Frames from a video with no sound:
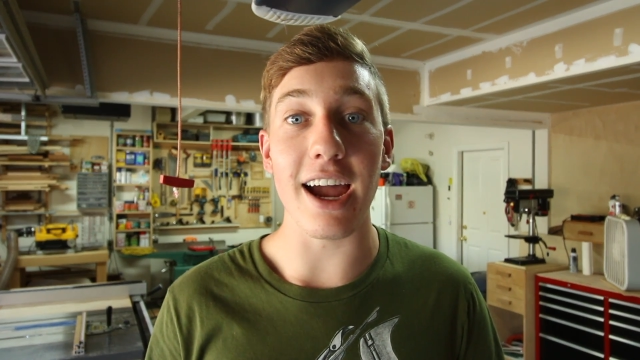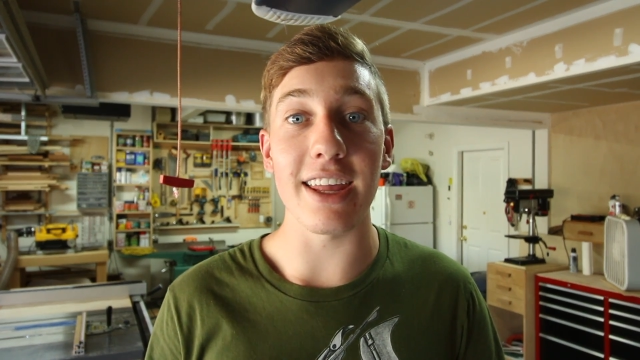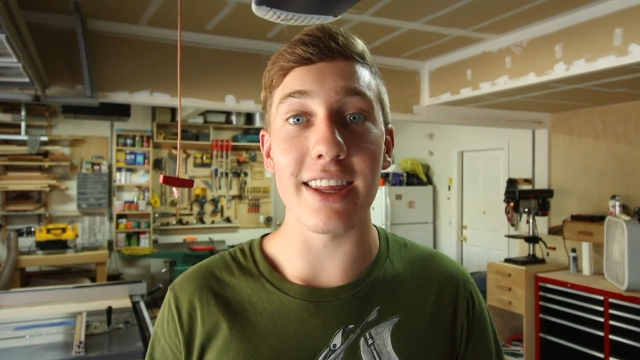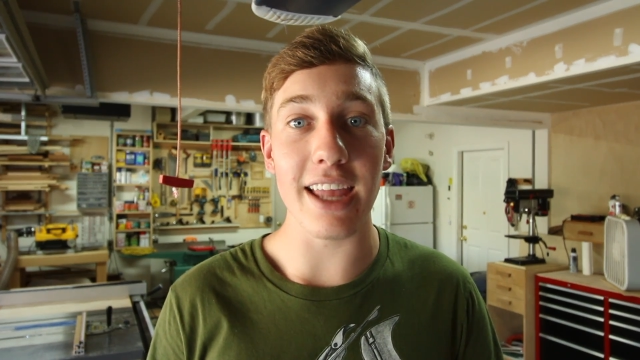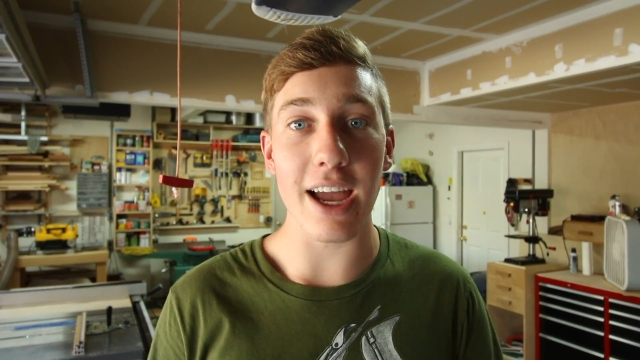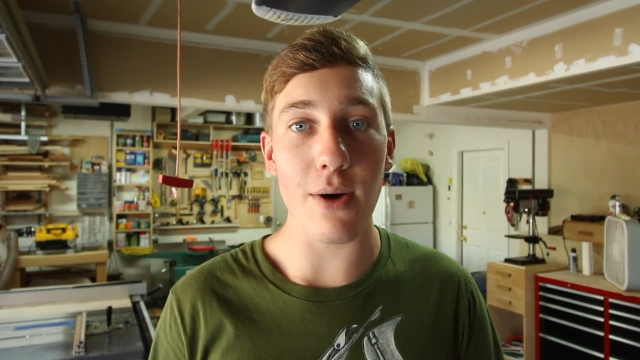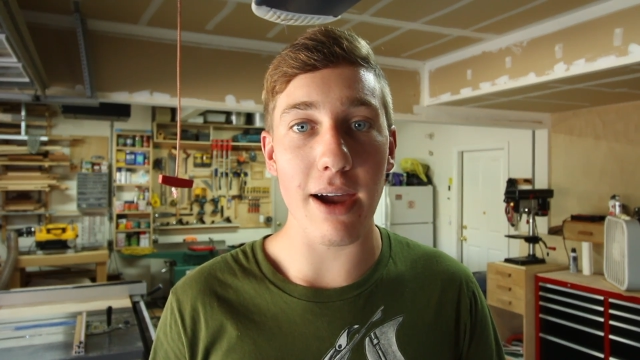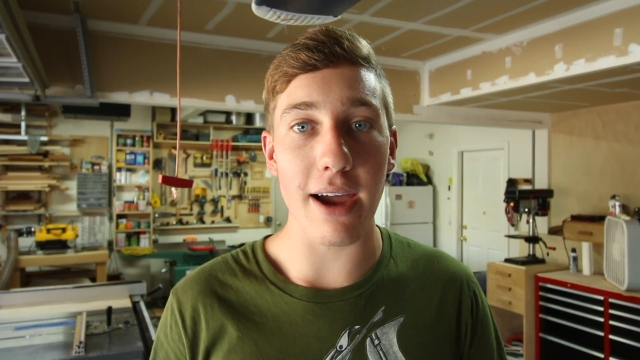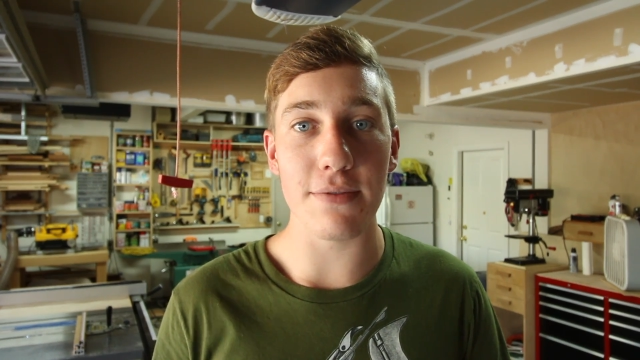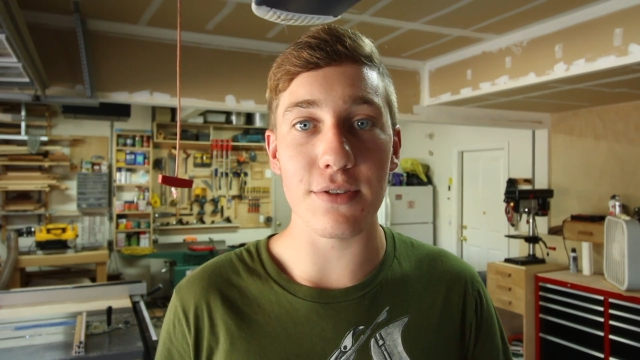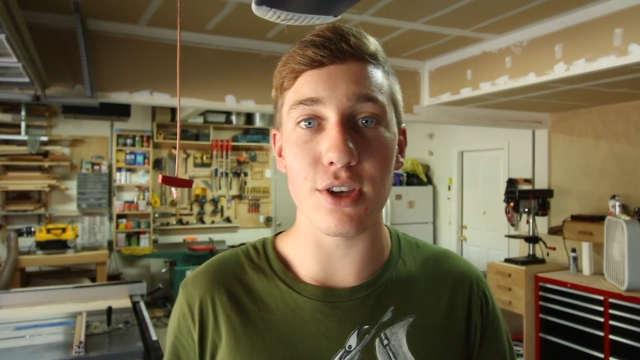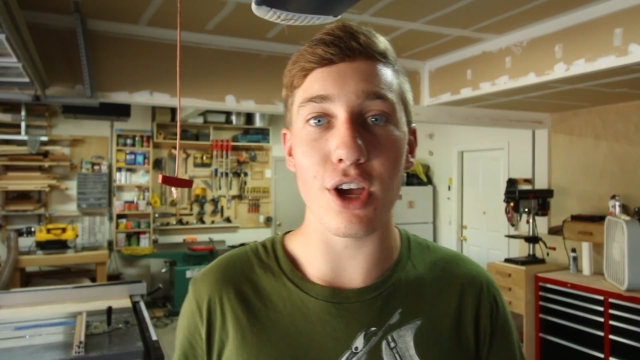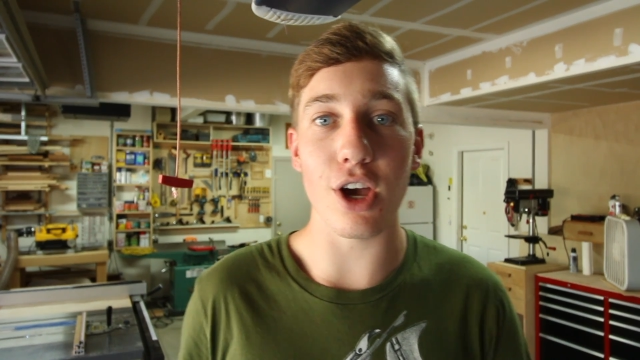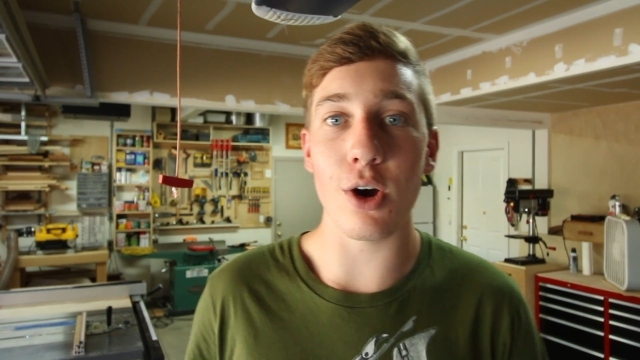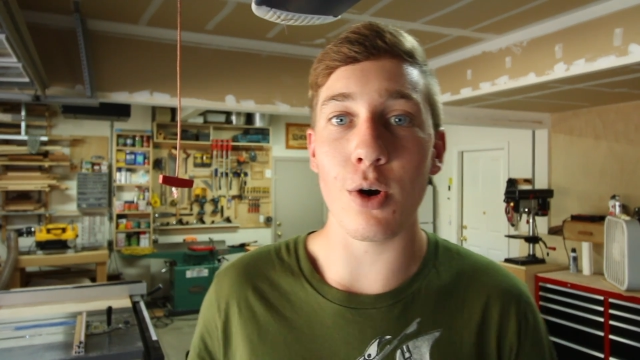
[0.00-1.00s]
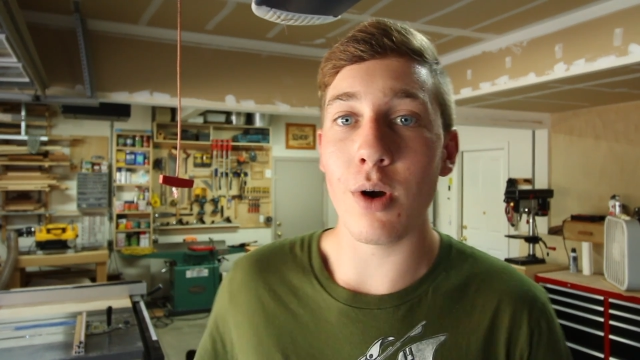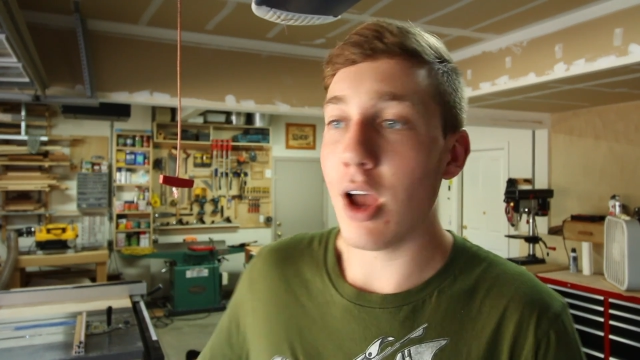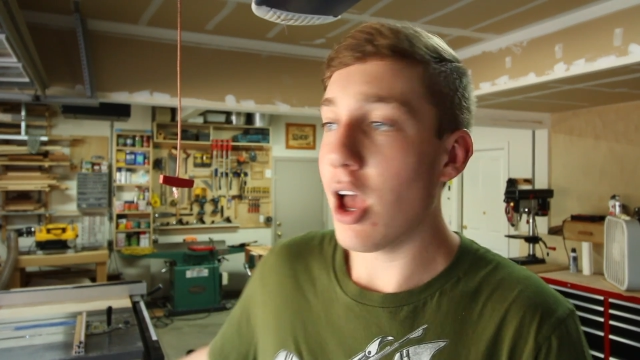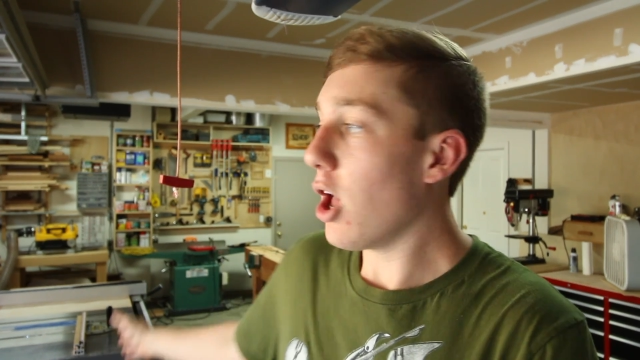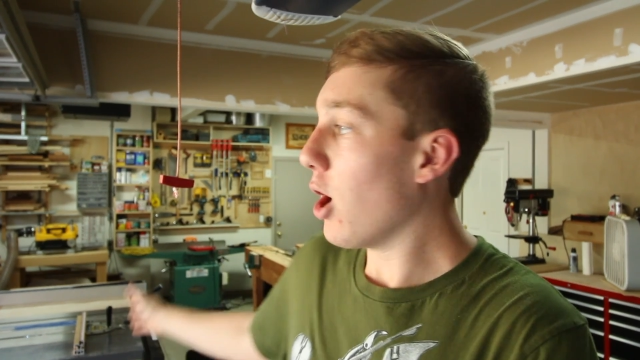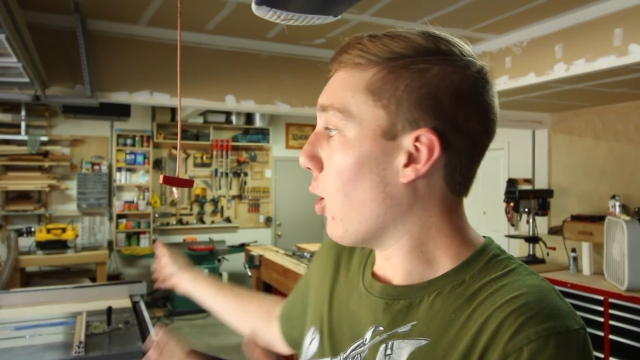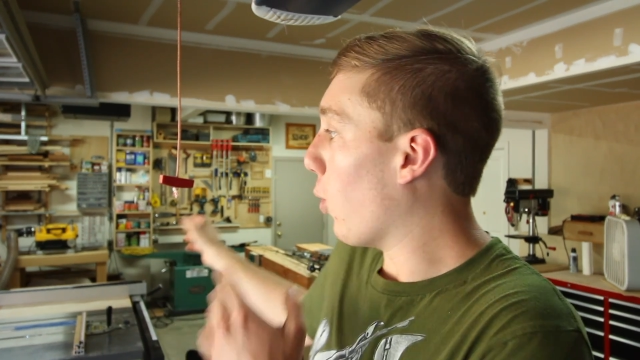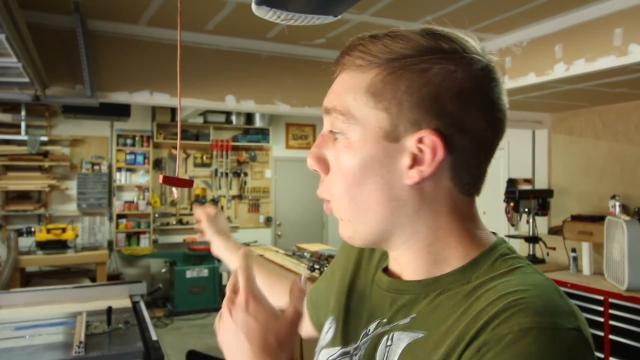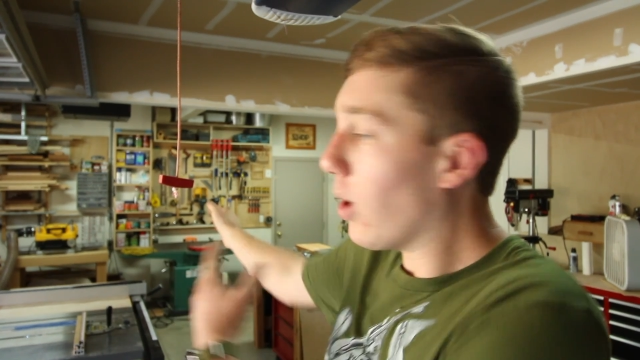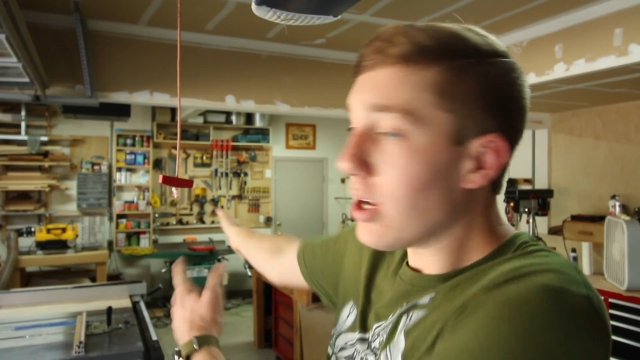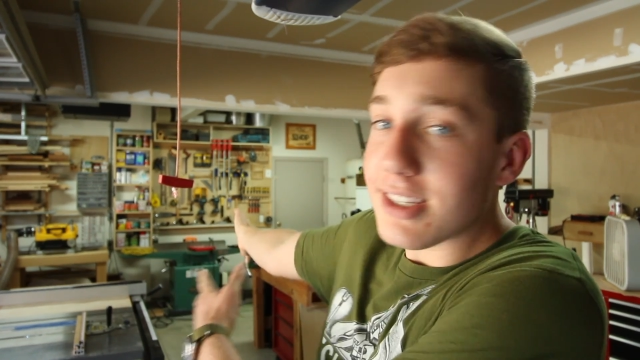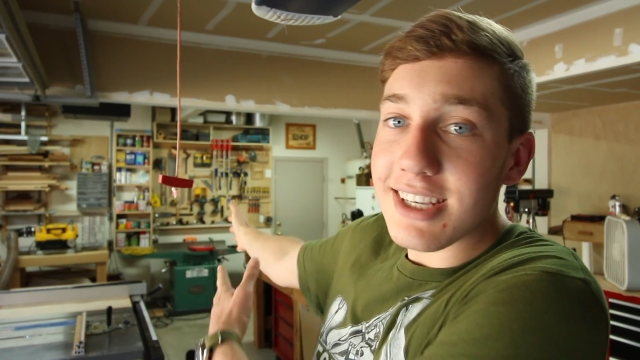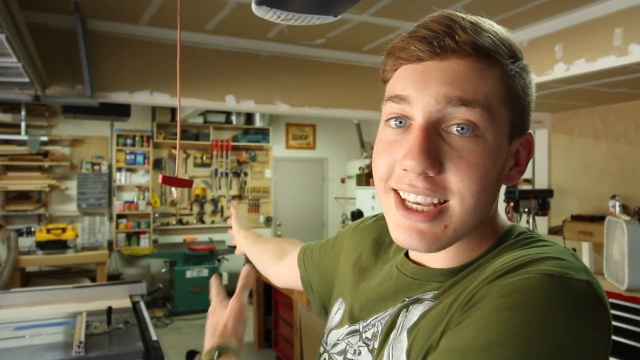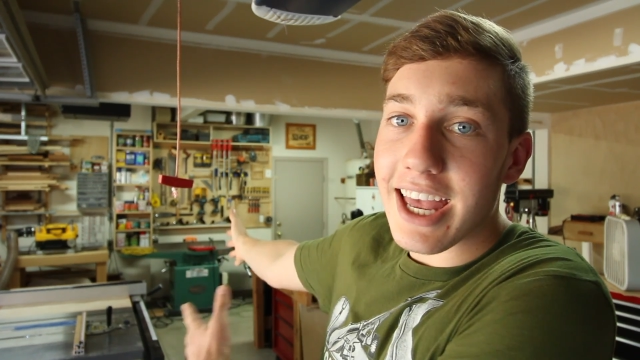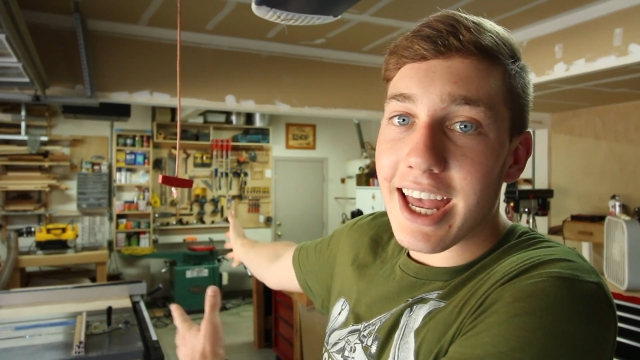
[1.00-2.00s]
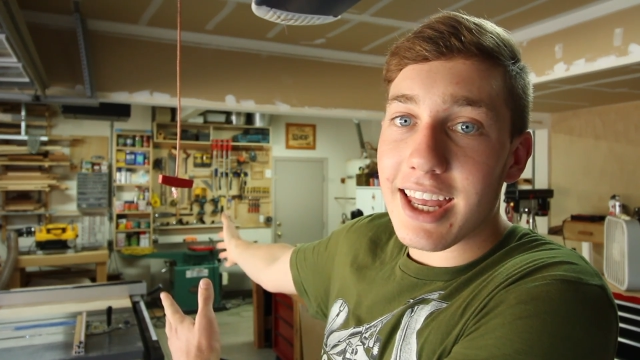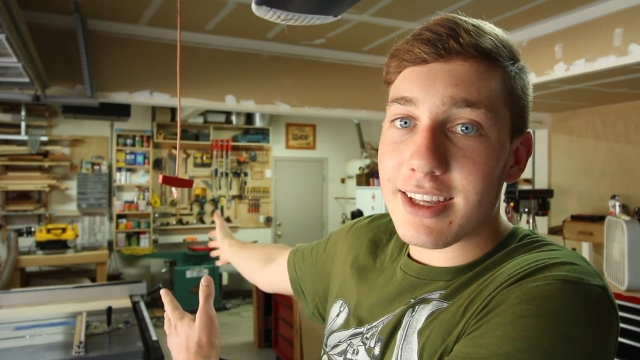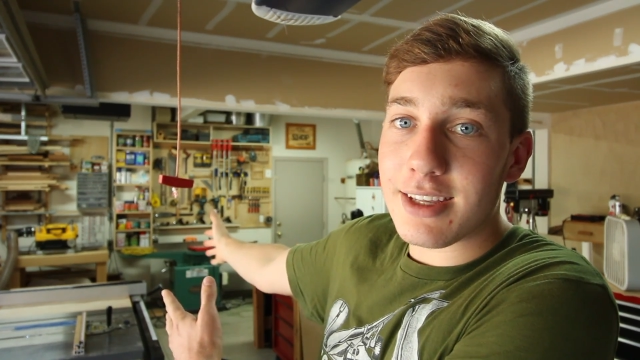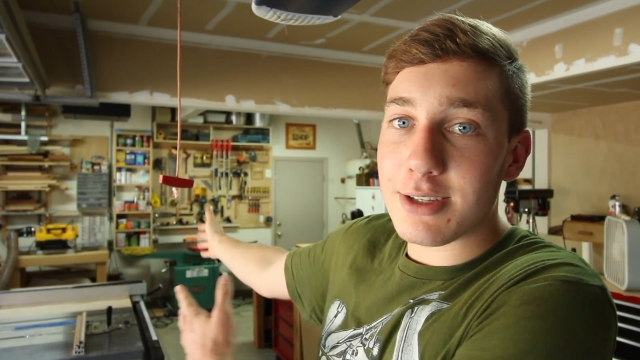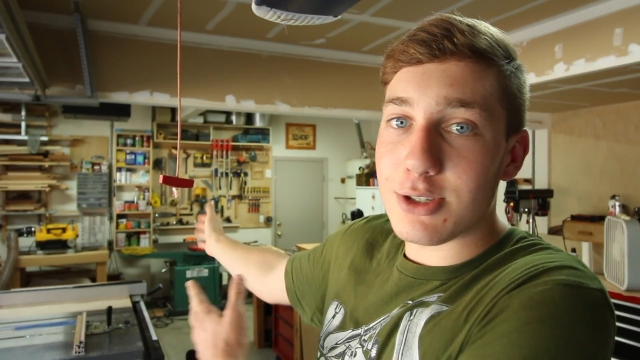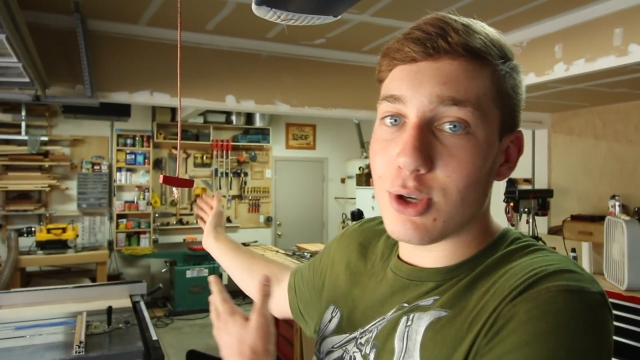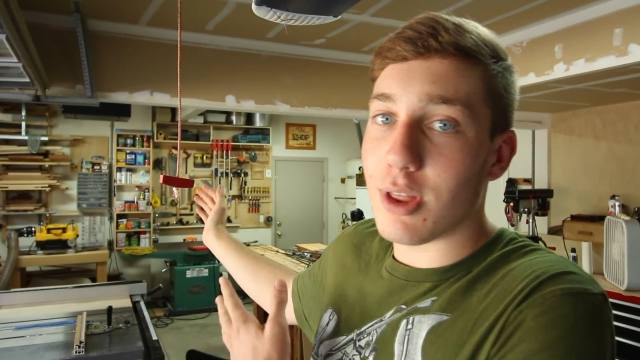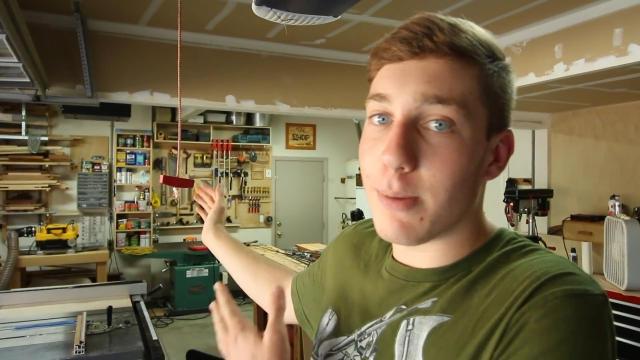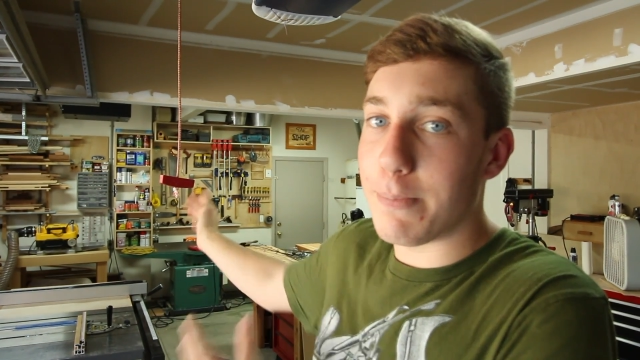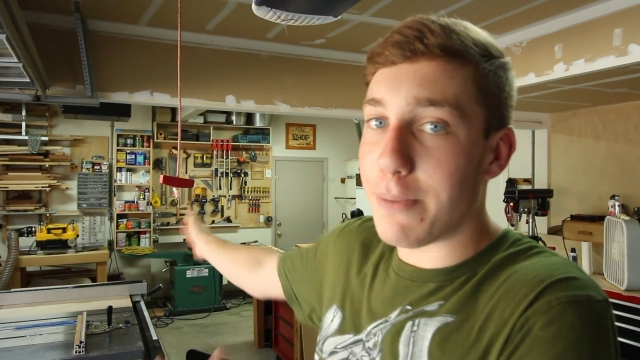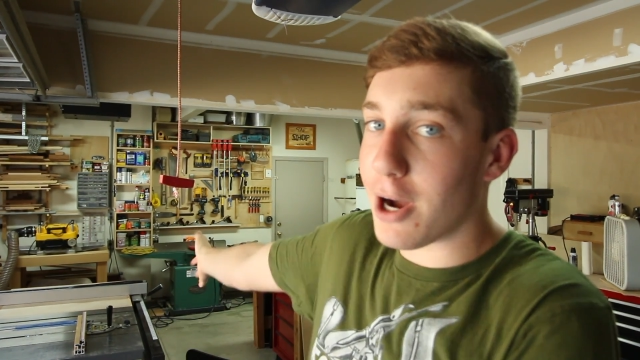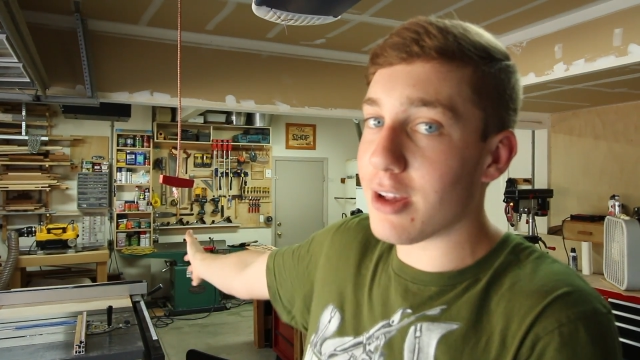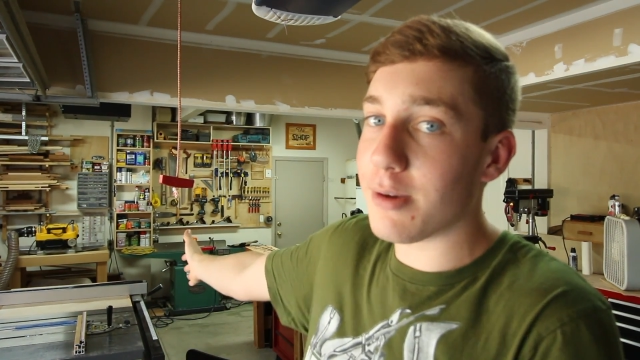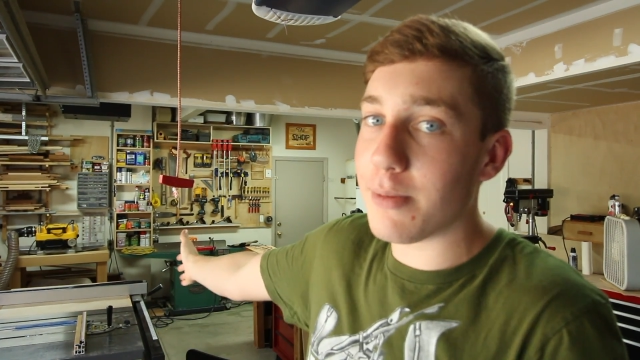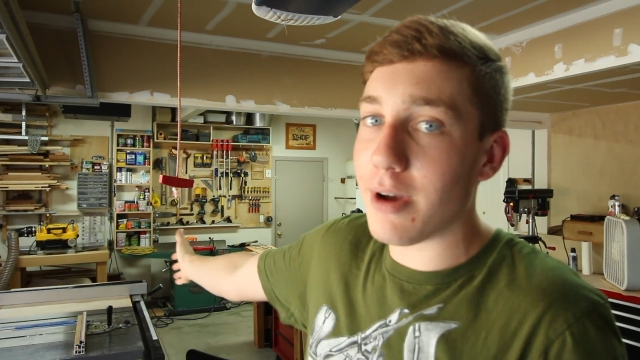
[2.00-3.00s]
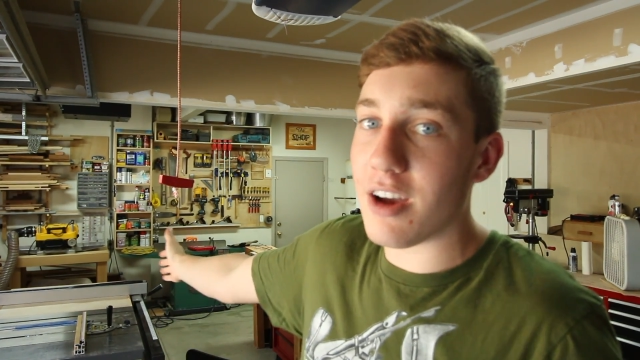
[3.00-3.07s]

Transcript: I now have to go once again to the bottom